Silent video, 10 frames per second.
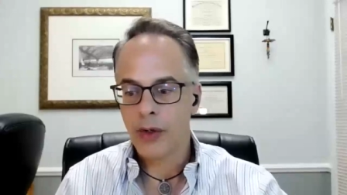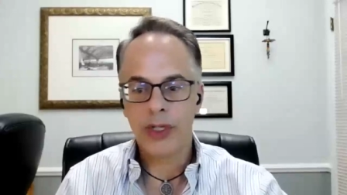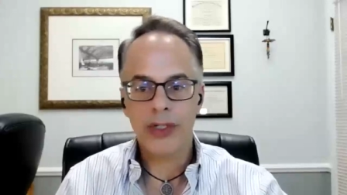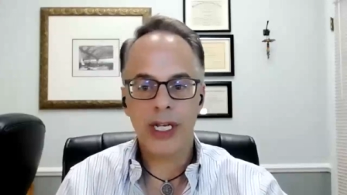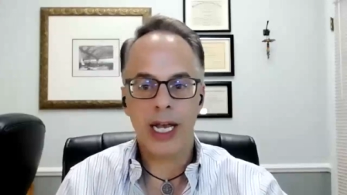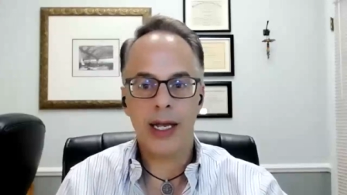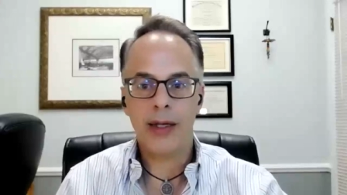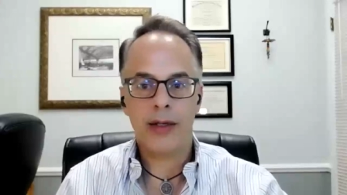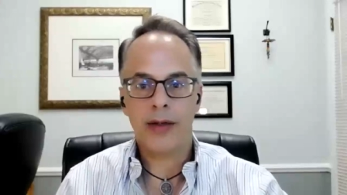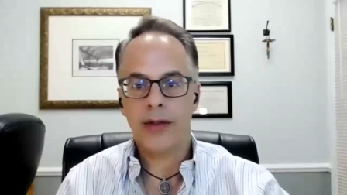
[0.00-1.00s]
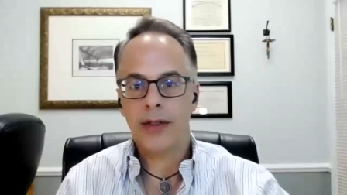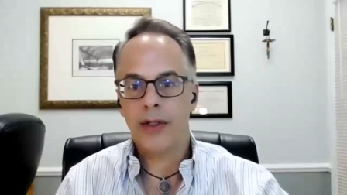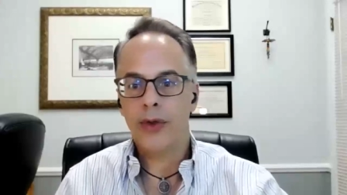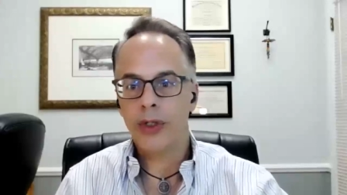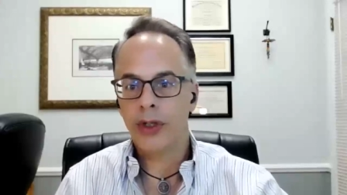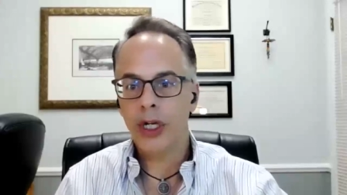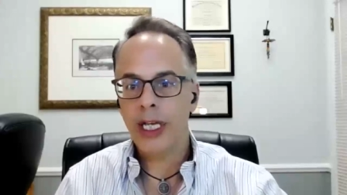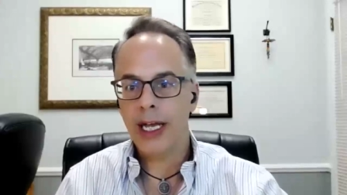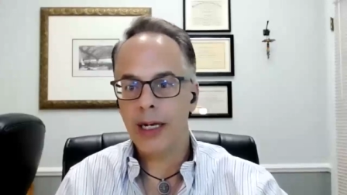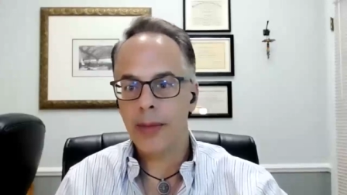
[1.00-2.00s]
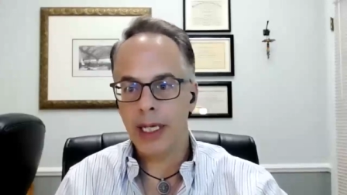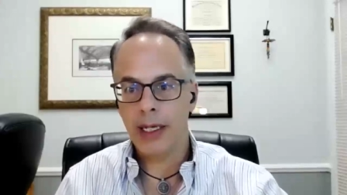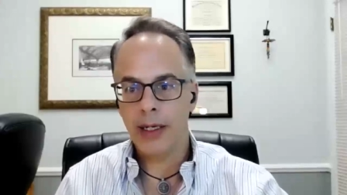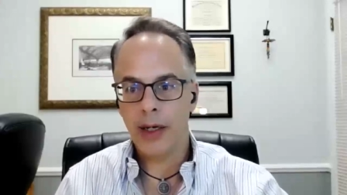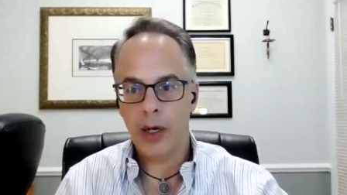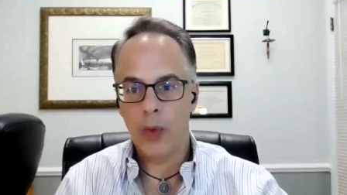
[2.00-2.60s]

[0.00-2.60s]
this guy, you look at him